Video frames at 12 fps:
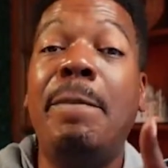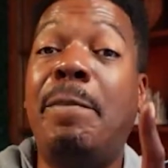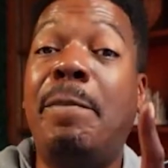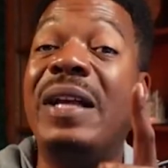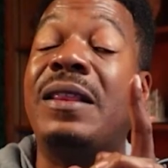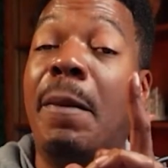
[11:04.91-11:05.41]

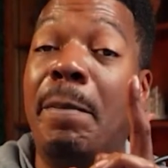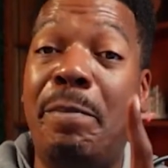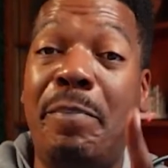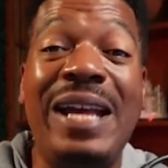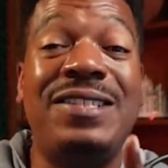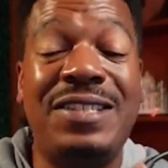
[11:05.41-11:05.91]
But the
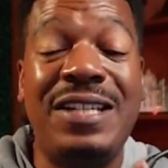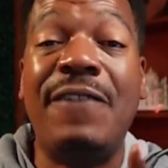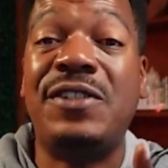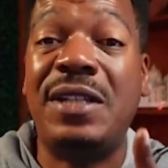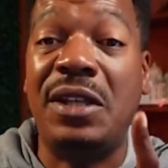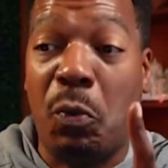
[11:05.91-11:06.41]
best
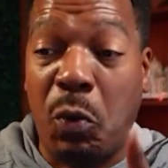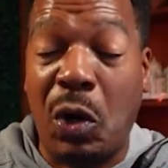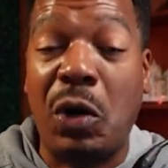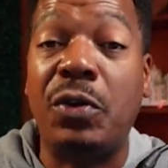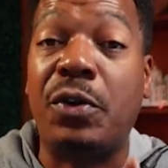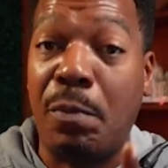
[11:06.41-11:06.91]
chefs in the
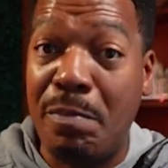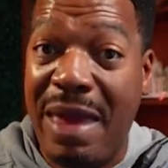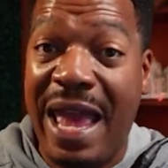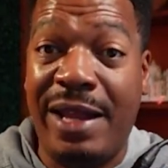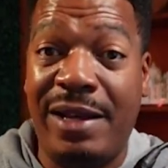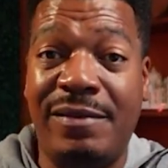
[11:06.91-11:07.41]
world are
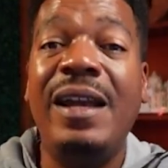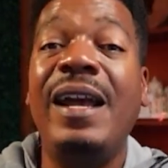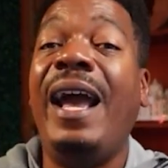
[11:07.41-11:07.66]
men.